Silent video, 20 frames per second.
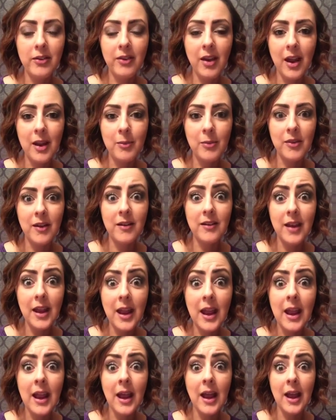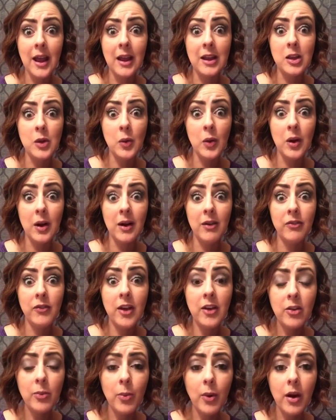times a day on your
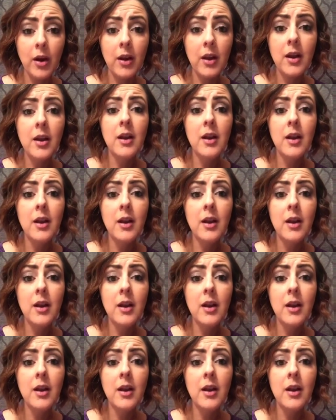Facebook,